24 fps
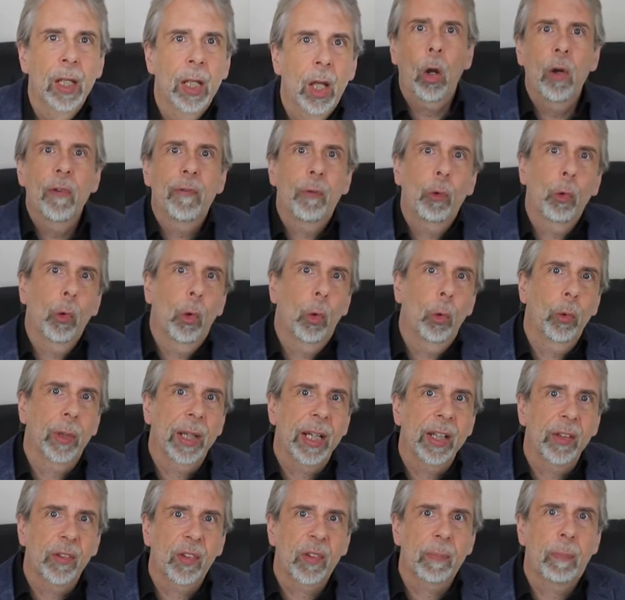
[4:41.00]
Overall,
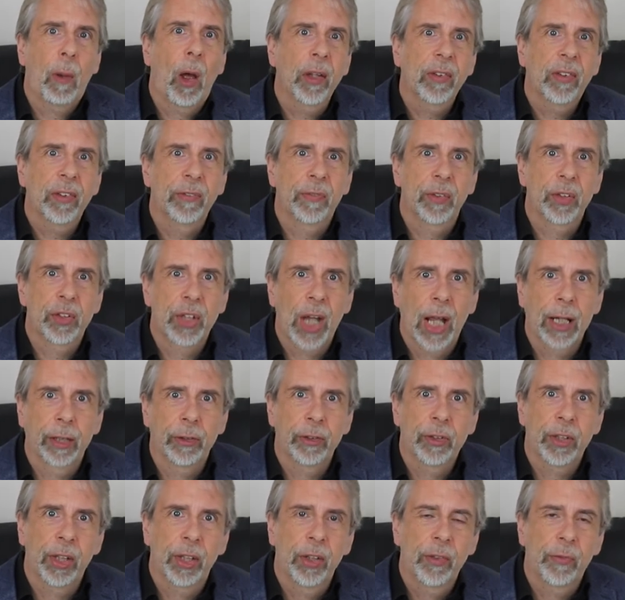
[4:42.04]
in spite of the
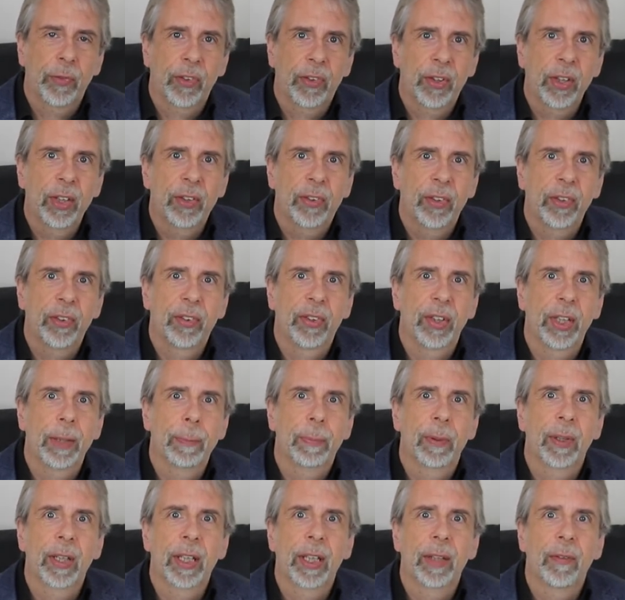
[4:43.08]
challenges, the
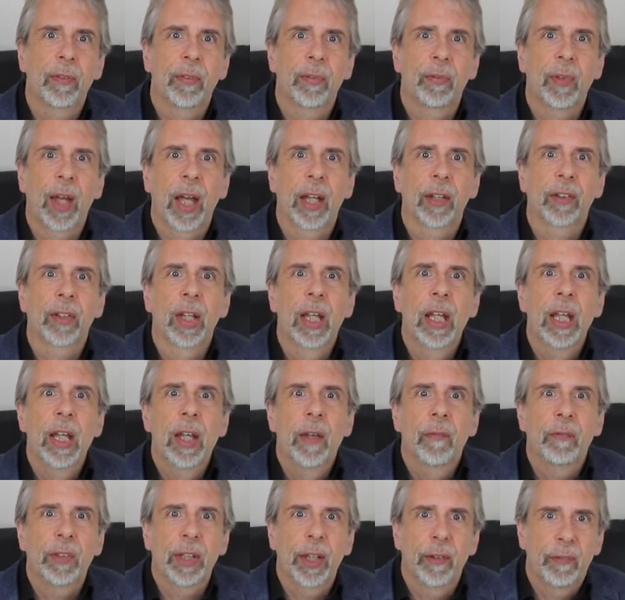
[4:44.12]
CCC believes that
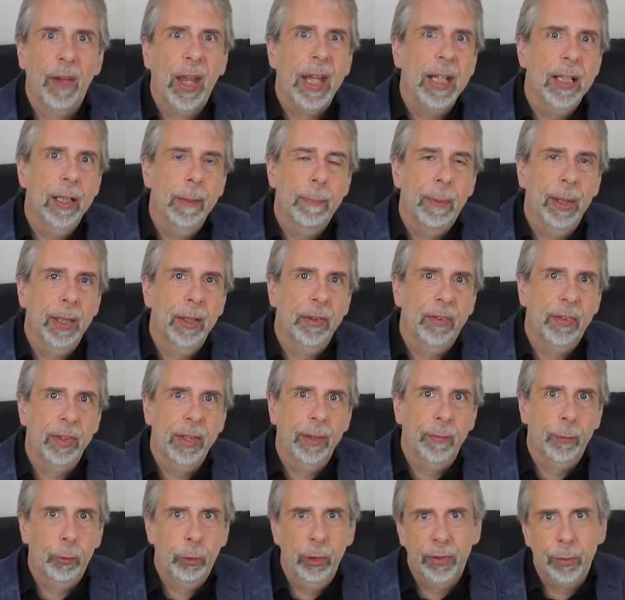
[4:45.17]
the
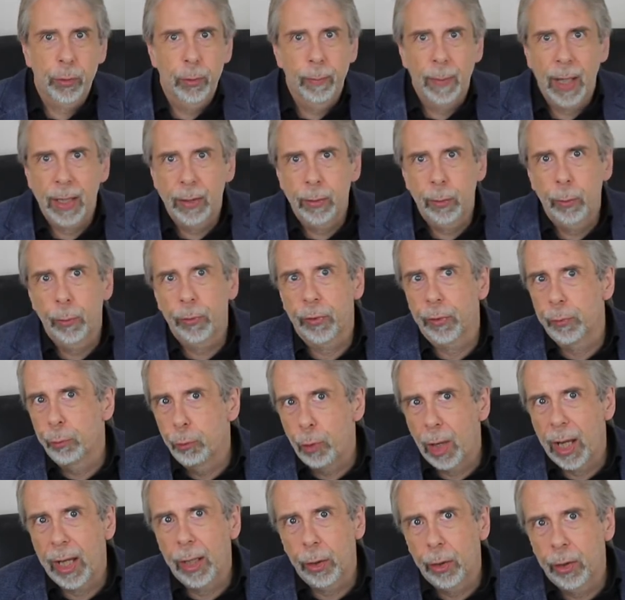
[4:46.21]
availability of critical metals
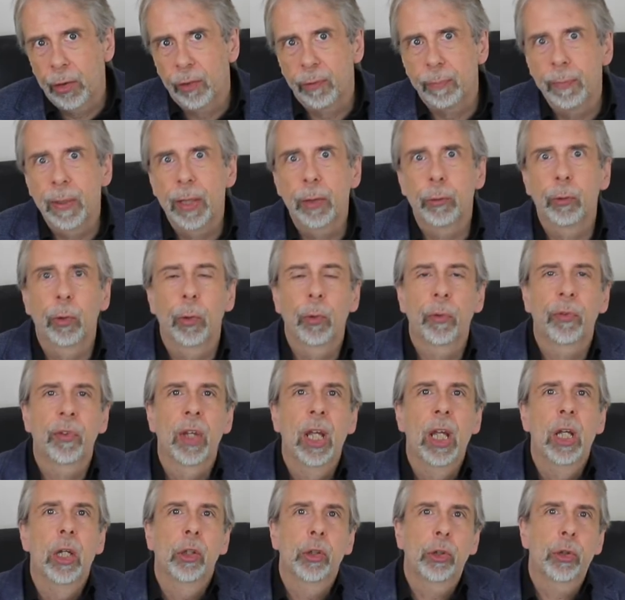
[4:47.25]
and rare earth minerals
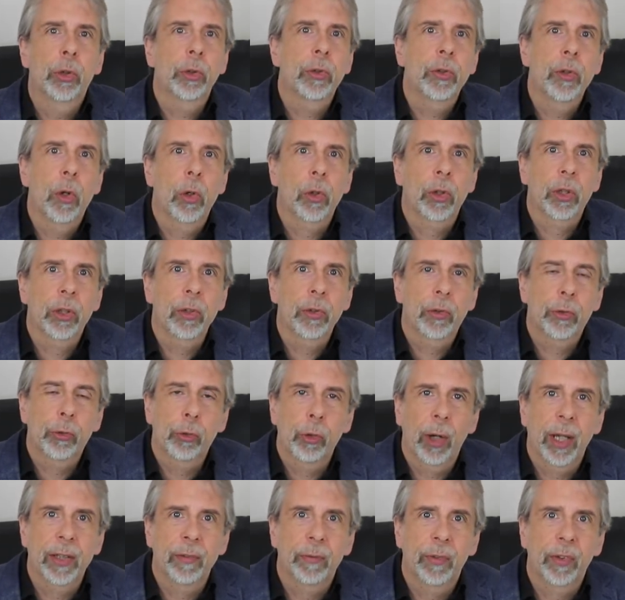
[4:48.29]
should not
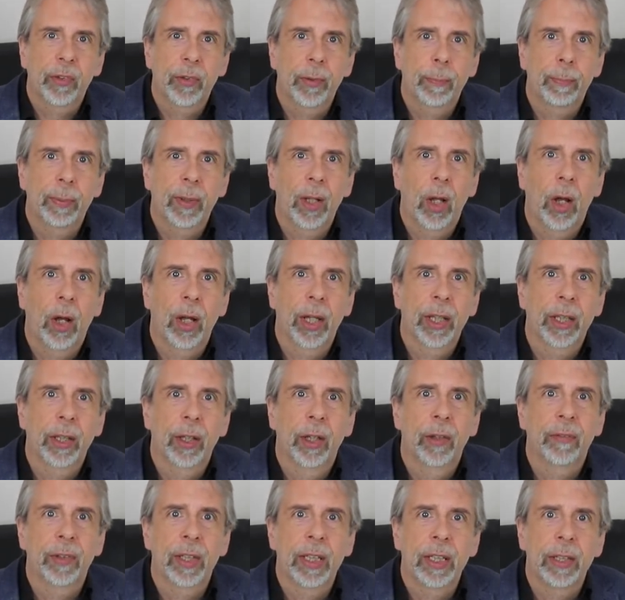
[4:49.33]
constrain the supply
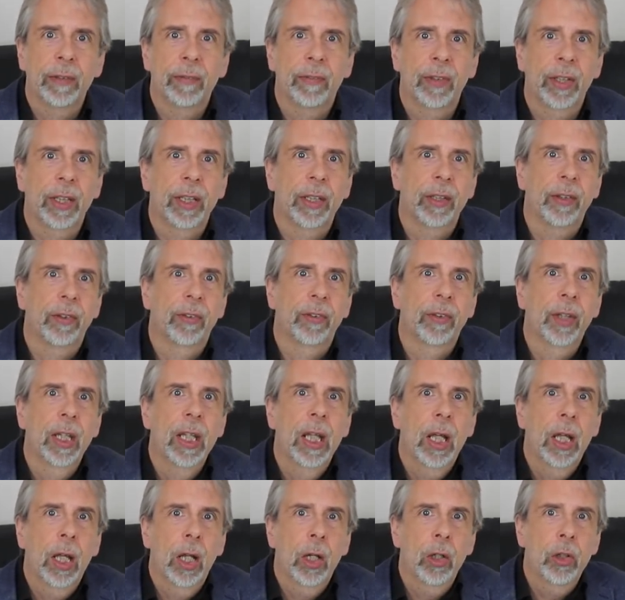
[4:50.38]
of EVs.
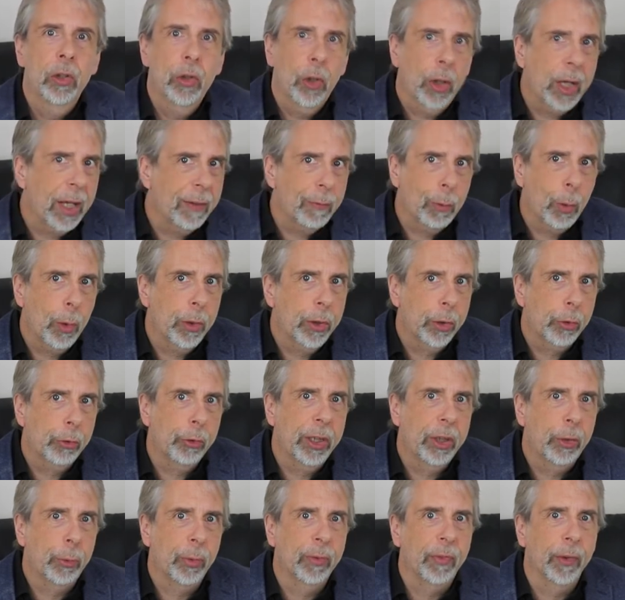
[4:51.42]
Not everyone
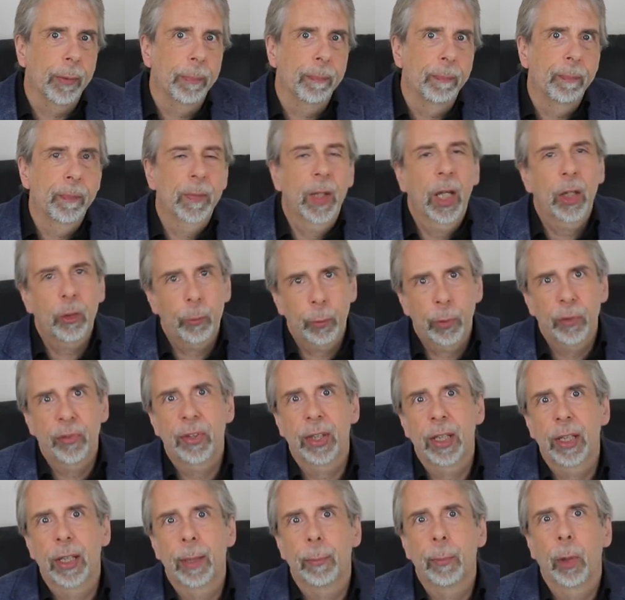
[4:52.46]
agrees with them, as we'll
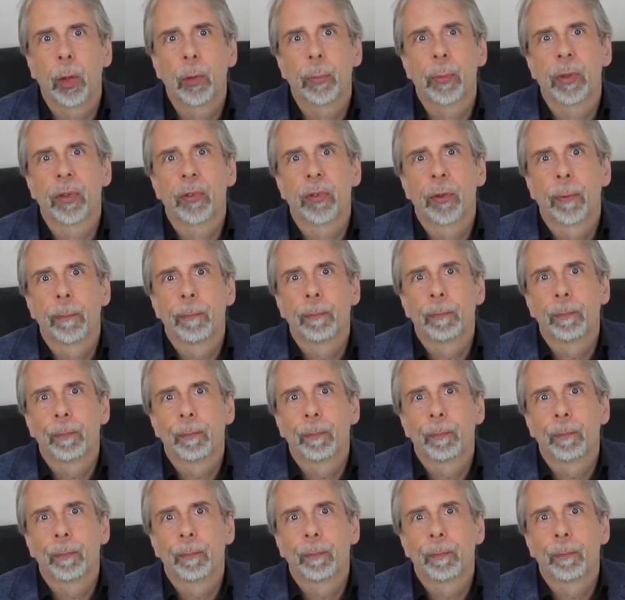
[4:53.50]
see in a moment.